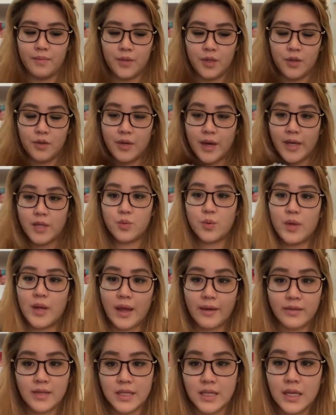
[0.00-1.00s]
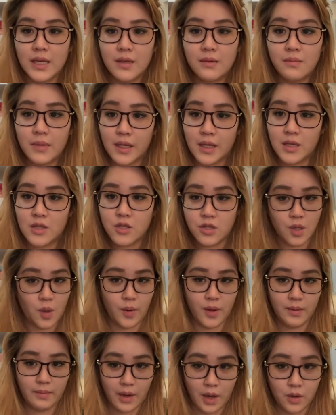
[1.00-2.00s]
you guys would have seen me
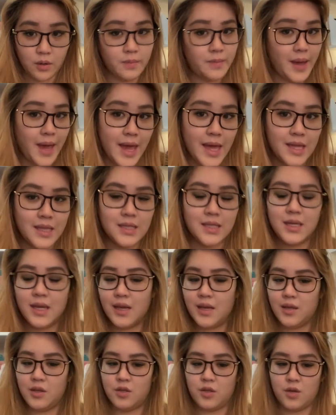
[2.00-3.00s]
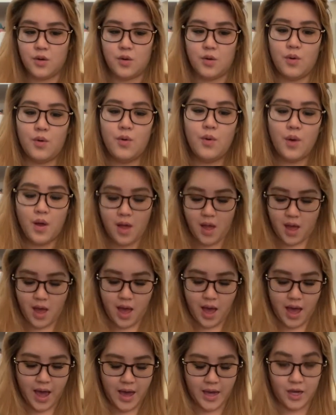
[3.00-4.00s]
sewing my own pants, so
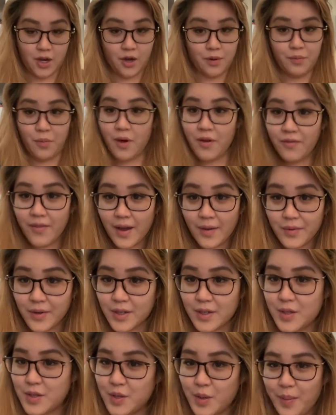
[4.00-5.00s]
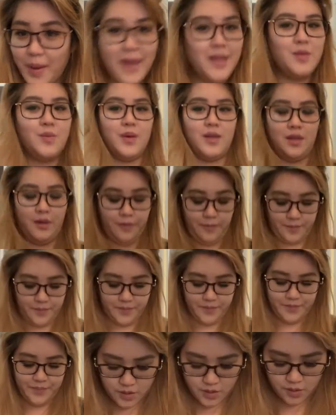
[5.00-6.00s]
I got more fabric to sew pants with.
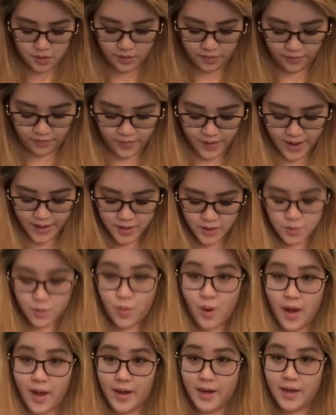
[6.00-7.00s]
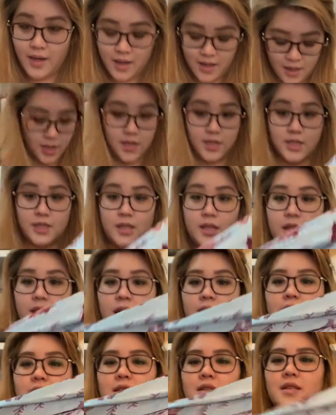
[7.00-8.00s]
So the first one is
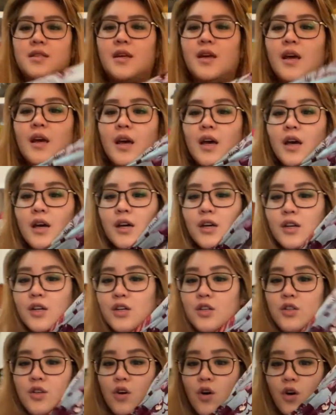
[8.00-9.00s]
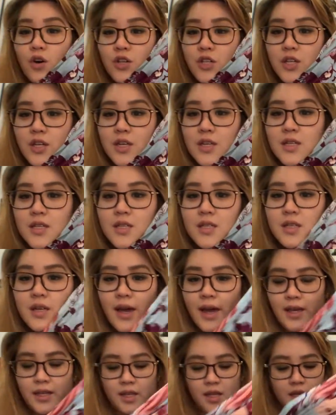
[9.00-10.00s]
this gorgeous,
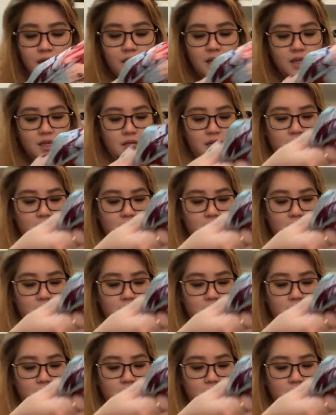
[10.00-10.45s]
I think this